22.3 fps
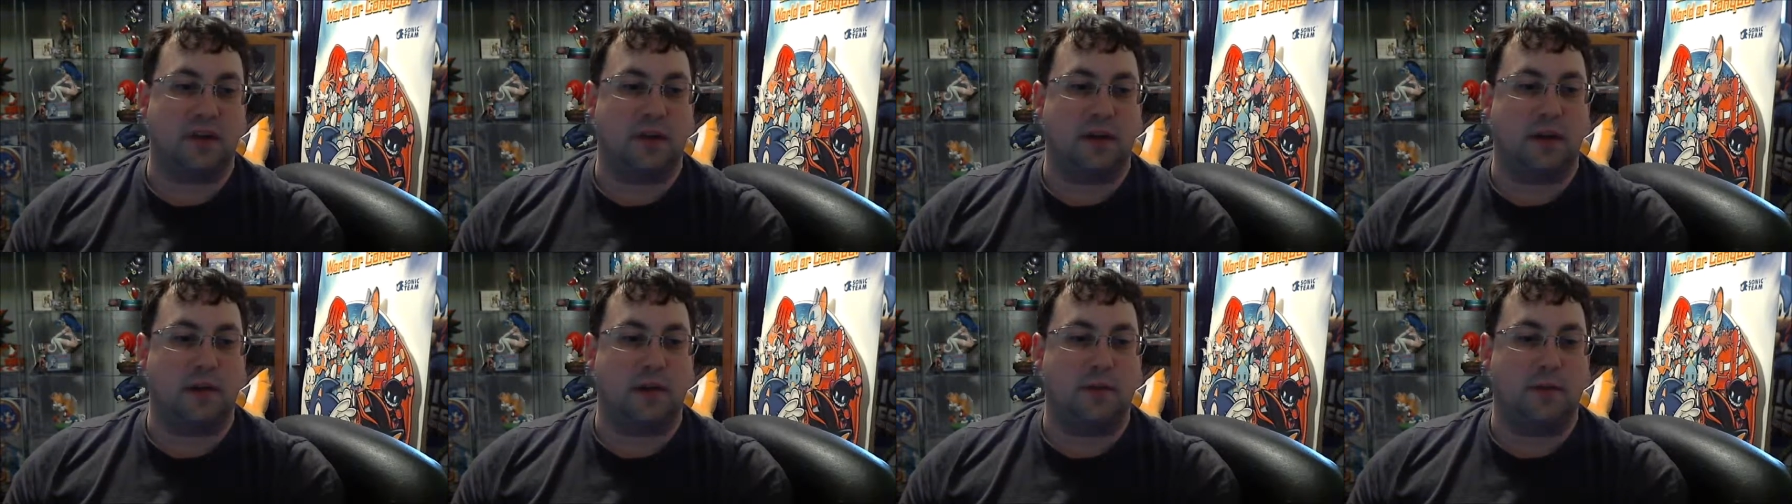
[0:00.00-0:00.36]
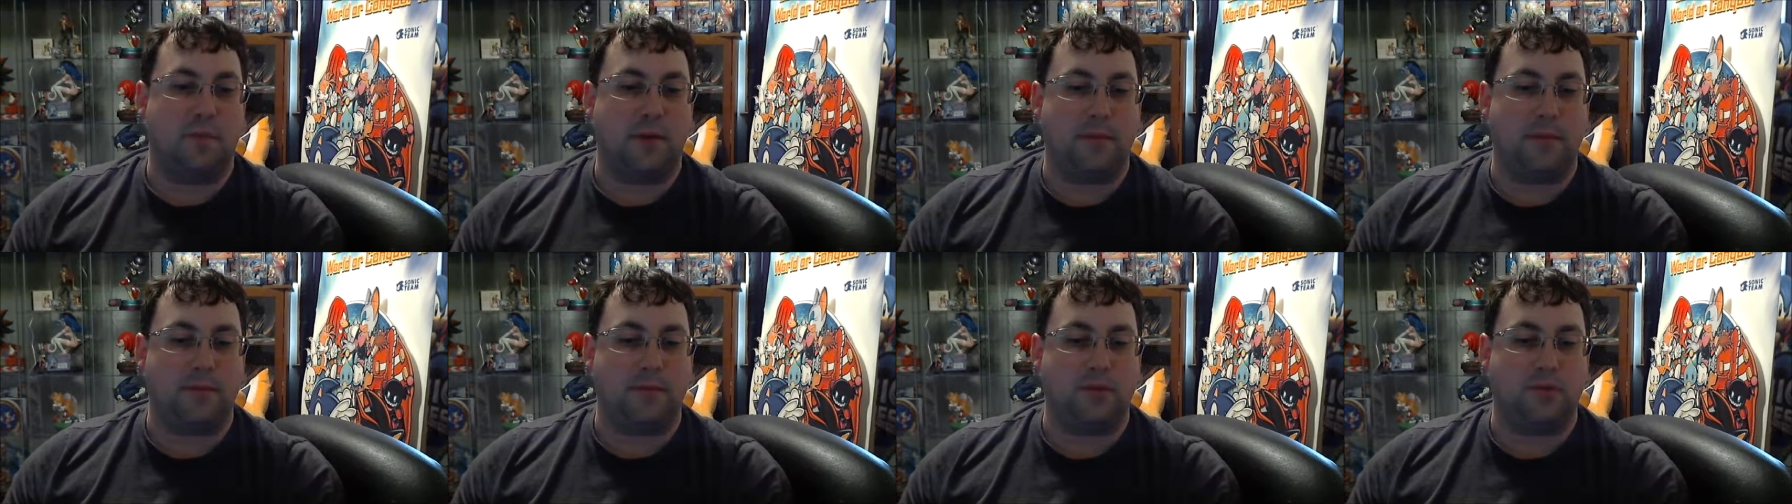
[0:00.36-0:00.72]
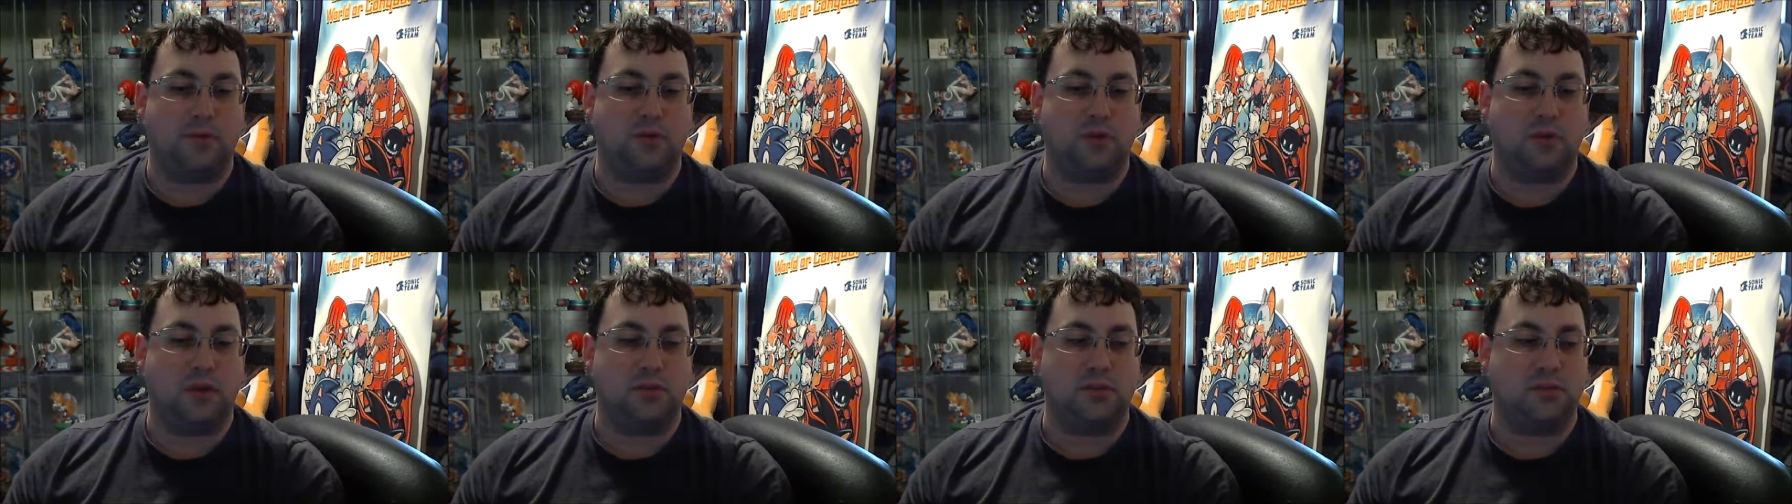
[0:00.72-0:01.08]
Um, I'm going
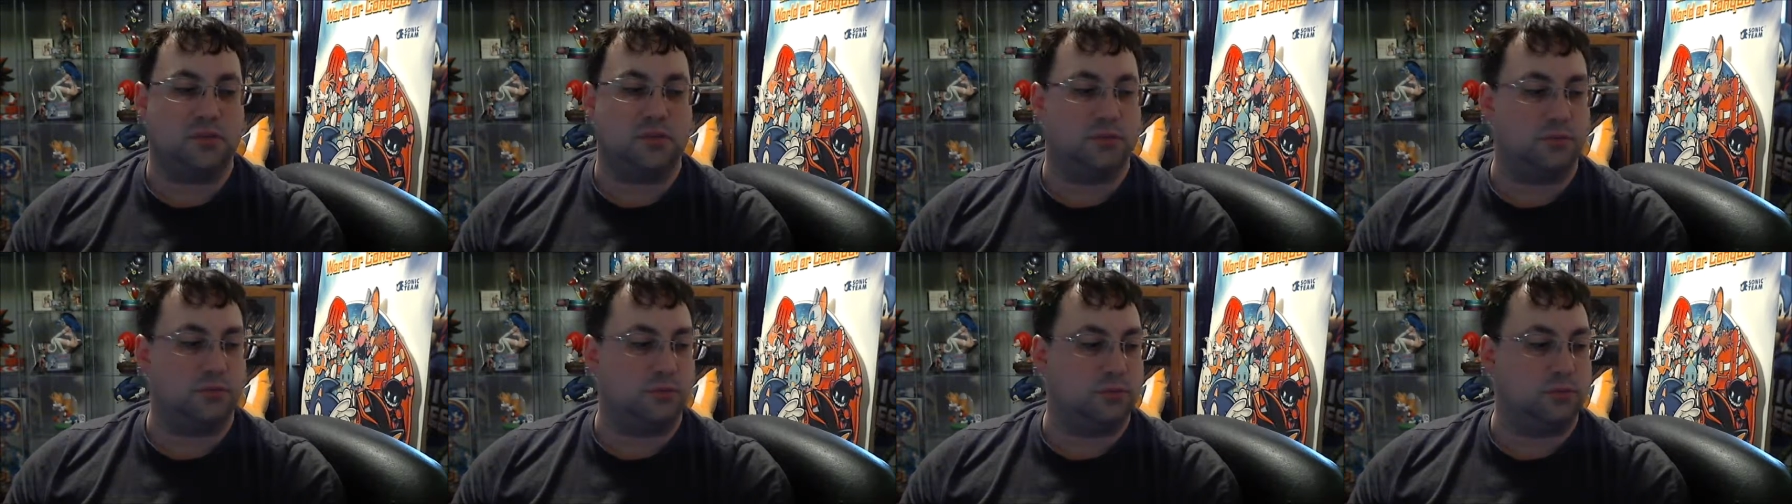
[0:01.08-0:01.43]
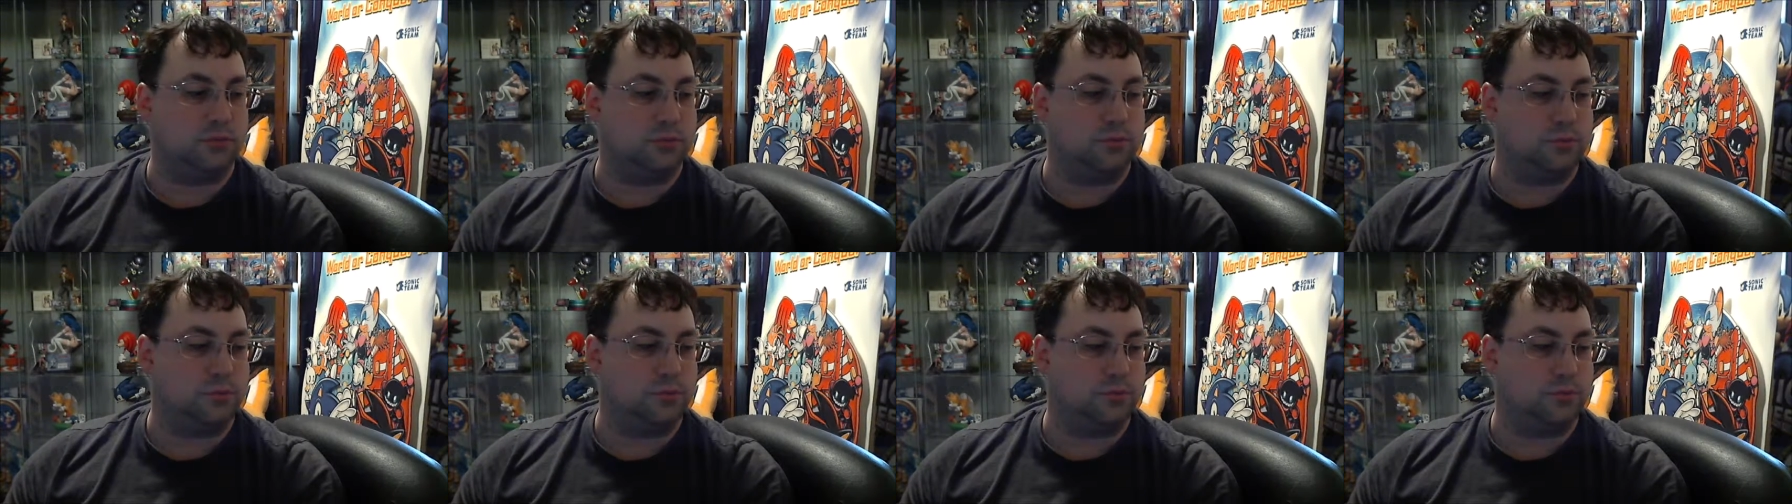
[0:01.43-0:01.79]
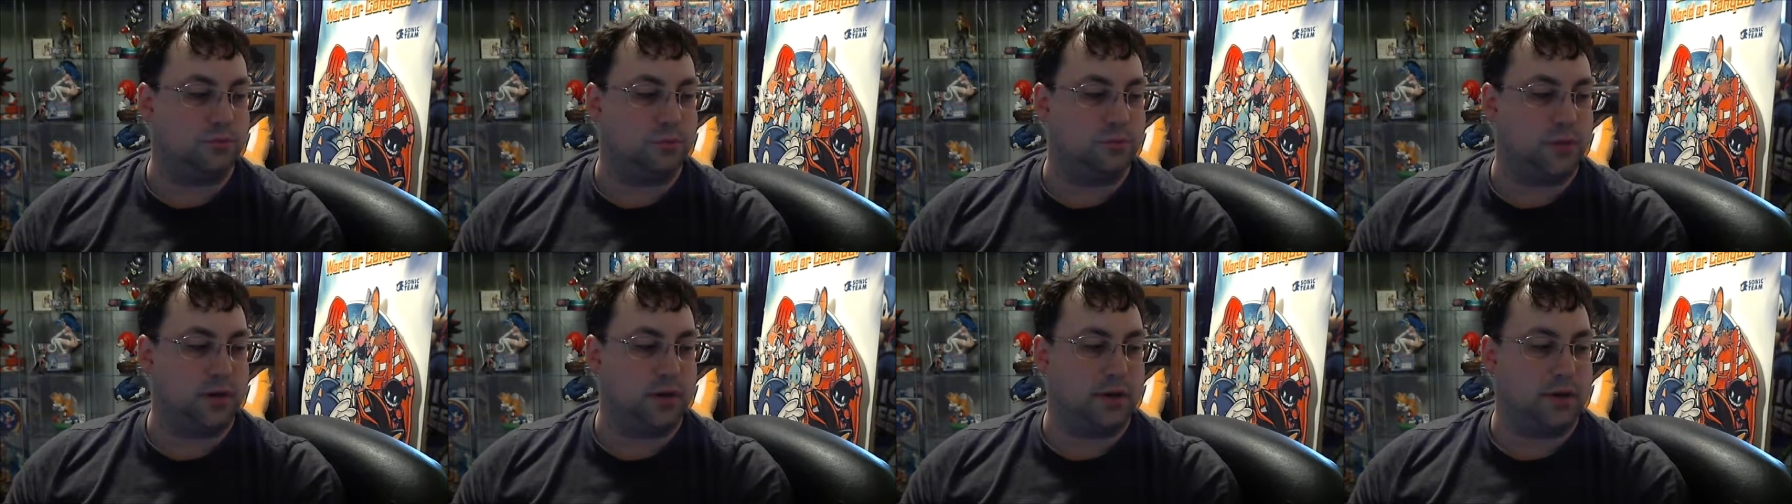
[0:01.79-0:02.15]
to try
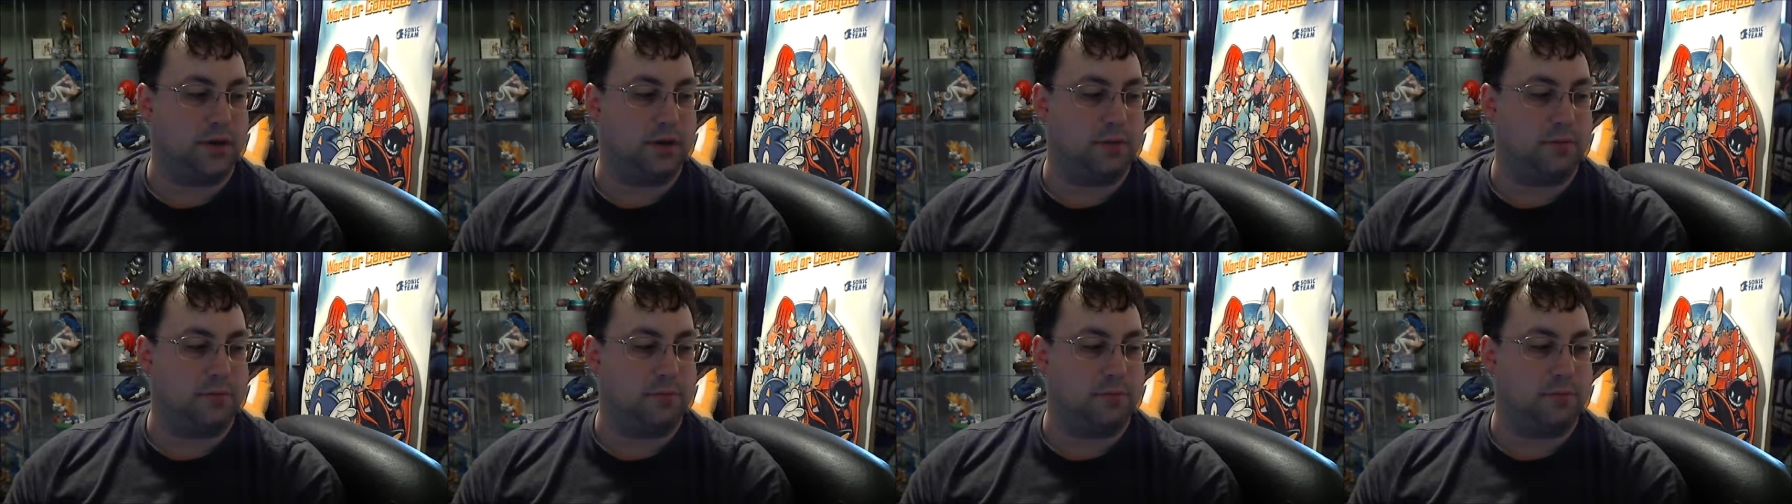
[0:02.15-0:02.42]
to uh,